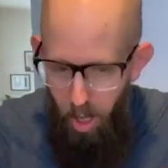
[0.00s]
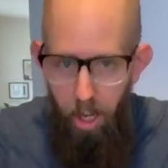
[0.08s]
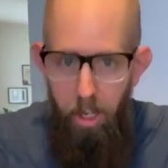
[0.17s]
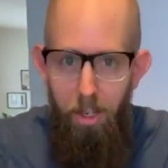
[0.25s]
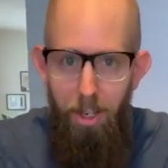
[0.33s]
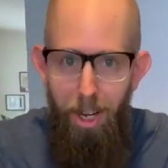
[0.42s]
an
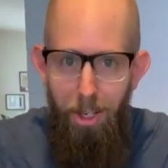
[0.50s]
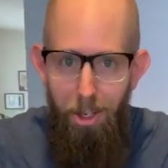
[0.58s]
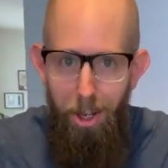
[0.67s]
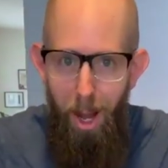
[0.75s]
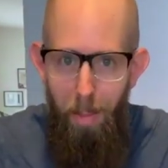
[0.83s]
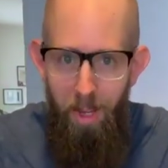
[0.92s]

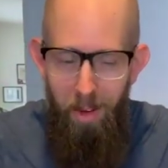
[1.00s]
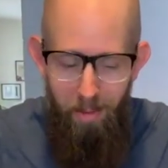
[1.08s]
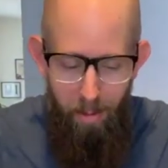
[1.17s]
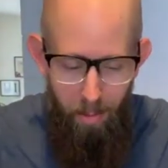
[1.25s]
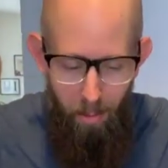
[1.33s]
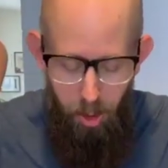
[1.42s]
untouched copy
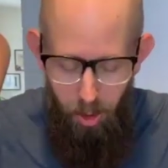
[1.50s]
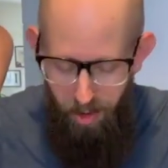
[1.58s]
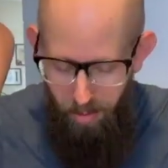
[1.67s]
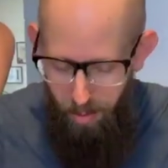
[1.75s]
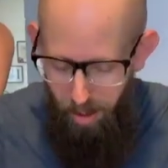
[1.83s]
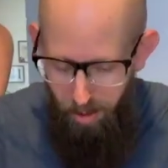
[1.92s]

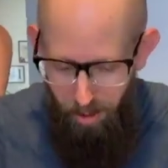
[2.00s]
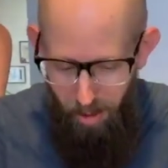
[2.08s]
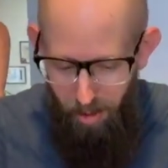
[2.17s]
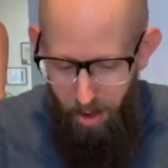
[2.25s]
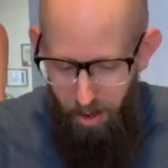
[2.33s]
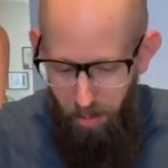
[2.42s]
straight from Beadle and
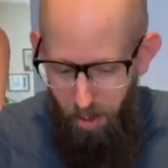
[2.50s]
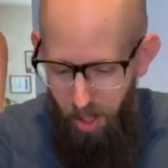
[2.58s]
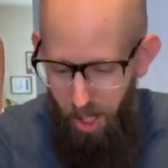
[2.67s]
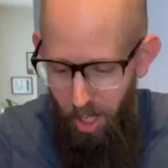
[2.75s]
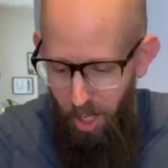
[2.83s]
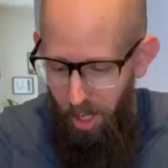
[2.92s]

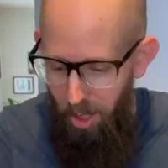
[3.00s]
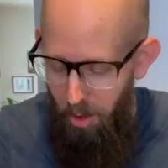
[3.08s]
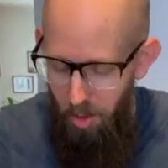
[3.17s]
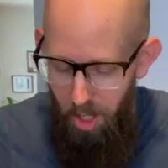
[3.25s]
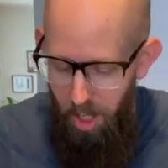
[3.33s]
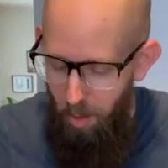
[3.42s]
Grimm's,
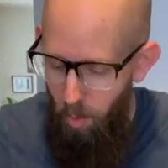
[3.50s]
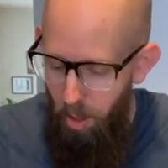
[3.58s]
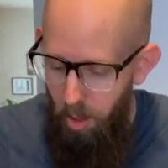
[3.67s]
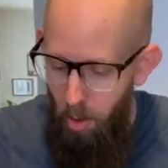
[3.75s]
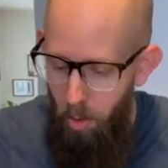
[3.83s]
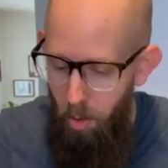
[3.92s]
you can get
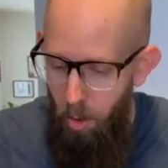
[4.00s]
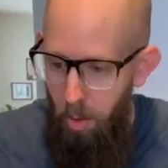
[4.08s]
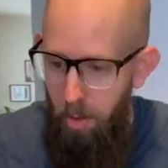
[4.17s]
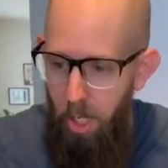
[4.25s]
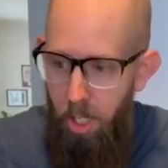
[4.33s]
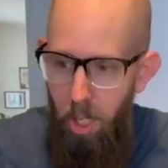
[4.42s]
one,
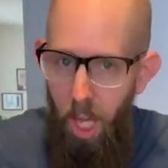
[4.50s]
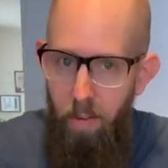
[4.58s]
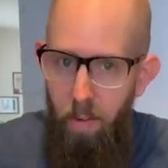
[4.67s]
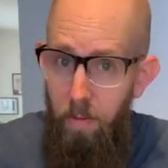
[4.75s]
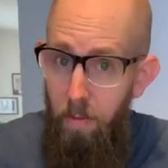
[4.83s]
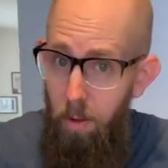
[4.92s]
or they still
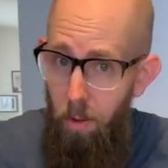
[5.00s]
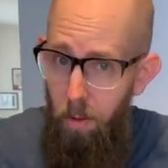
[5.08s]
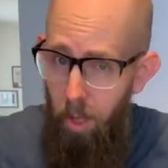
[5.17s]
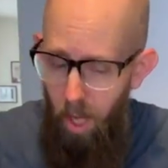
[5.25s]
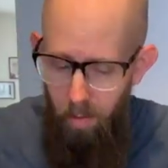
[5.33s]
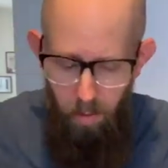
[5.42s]
have a
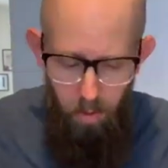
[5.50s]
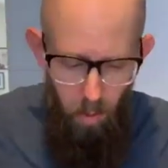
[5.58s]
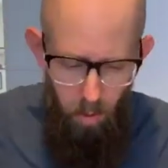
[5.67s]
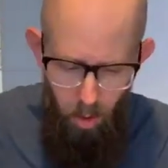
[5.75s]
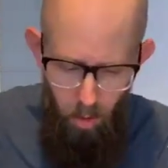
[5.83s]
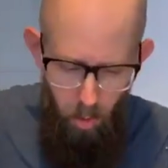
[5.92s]
few left if
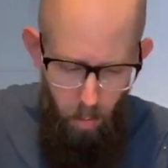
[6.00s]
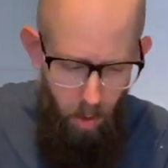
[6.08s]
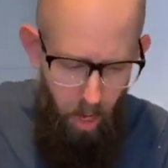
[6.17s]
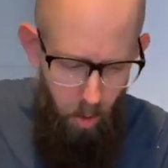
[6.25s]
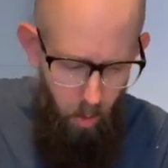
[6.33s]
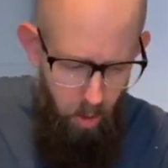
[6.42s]
you want to go and
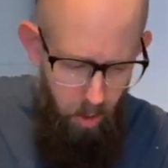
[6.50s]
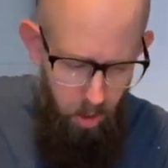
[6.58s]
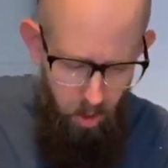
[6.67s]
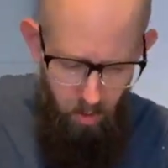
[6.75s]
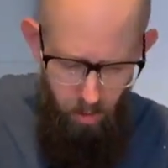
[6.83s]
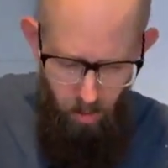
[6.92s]
buy one
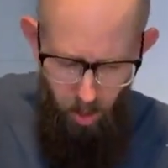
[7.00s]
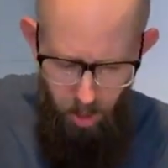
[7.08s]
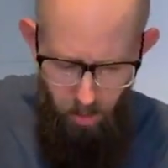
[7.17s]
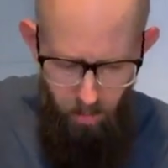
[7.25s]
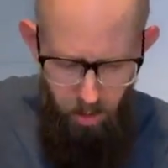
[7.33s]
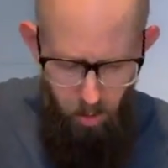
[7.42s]
as
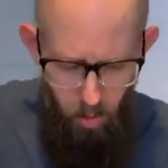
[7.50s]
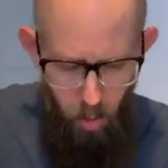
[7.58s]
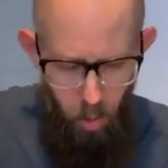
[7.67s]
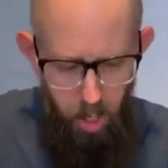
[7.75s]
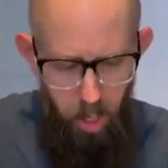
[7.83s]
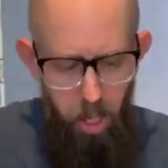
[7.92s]
of this
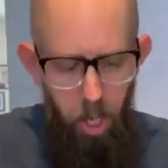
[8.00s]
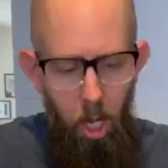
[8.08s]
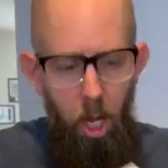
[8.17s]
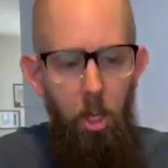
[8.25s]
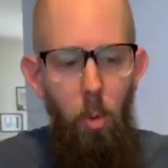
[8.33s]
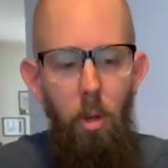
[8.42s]
recording.
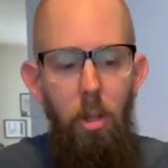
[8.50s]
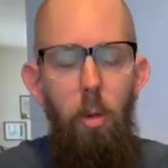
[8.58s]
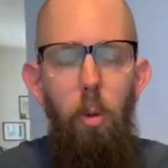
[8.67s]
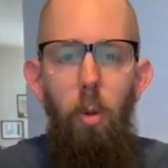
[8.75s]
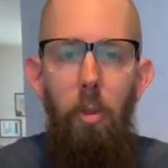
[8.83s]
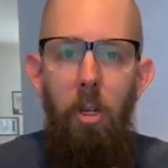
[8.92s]
So one of
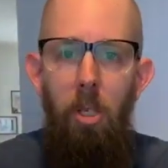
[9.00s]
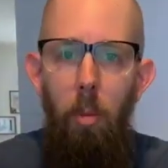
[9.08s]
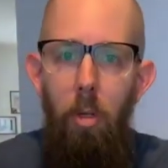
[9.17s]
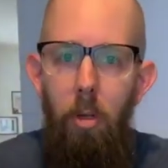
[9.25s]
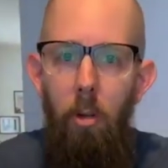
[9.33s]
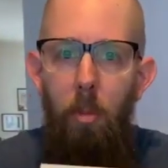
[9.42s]
the cool things that
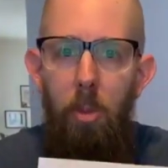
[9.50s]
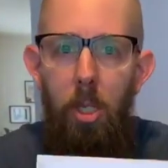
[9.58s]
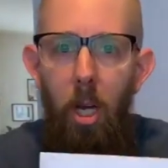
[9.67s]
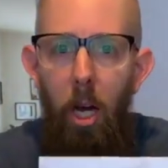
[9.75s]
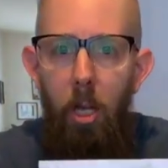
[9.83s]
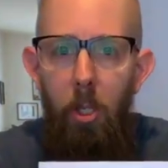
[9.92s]
Beadle and Grimm's
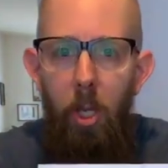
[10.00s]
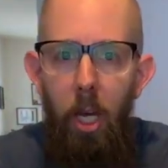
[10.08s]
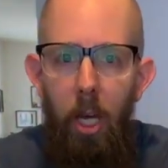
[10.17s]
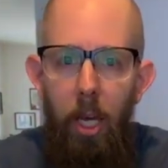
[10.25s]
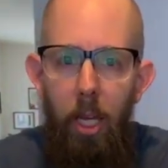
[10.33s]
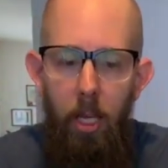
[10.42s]
does
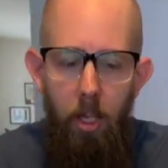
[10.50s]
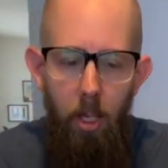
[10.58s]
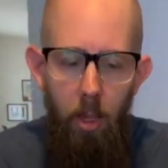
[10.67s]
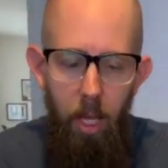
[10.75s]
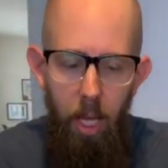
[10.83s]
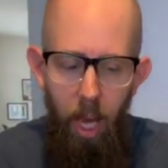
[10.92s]
is
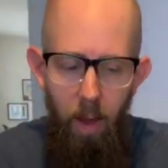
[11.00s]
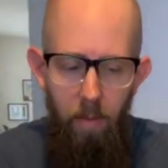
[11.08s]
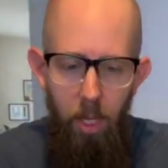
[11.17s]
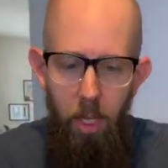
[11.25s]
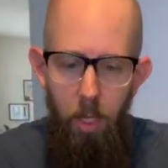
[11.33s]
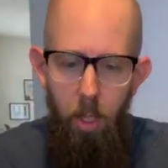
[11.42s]
they
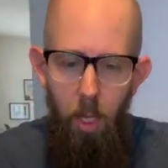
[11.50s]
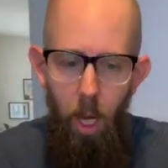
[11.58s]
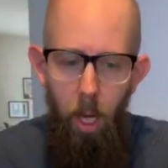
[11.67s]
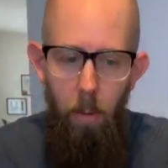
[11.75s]
have these